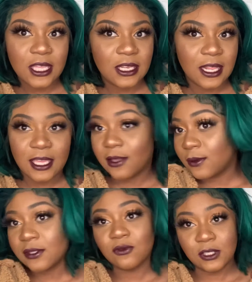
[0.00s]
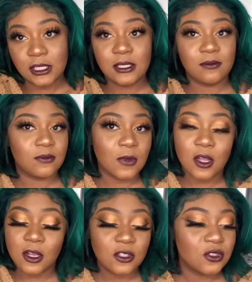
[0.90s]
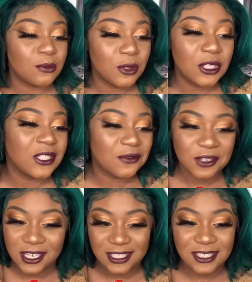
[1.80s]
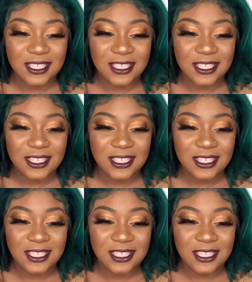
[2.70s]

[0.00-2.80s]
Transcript: like it was really 100 million different colors.